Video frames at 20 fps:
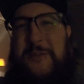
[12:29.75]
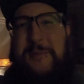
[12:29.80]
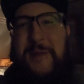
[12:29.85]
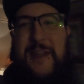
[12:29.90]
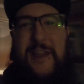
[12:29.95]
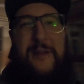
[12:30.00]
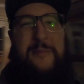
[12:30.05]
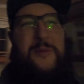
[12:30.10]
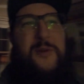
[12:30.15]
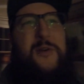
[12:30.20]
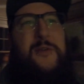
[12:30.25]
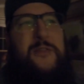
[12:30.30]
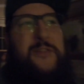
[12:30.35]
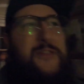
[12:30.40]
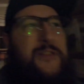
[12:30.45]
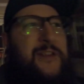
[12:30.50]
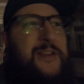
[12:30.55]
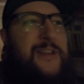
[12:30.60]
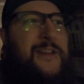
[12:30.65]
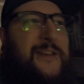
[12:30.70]
making
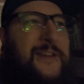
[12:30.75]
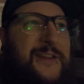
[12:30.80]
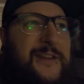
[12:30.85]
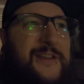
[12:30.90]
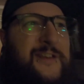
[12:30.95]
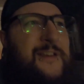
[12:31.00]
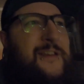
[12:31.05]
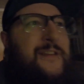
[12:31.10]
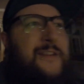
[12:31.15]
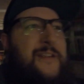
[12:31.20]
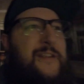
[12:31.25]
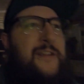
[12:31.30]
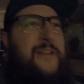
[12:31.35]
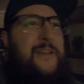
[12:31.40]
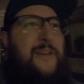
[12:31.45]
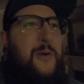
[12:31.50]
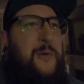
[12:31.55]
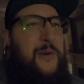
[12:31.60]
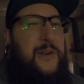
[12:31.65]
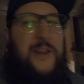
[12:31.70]
moves.
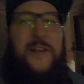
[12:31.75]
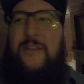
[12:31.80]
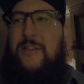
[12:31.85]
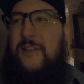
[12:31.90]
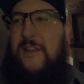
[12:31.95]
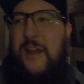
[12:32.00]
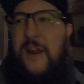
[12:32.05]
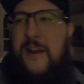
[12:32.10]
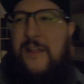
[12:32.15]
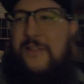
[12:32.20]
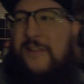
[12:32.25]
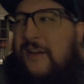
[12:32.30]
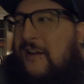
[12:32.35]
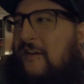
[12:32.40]
No one can see anything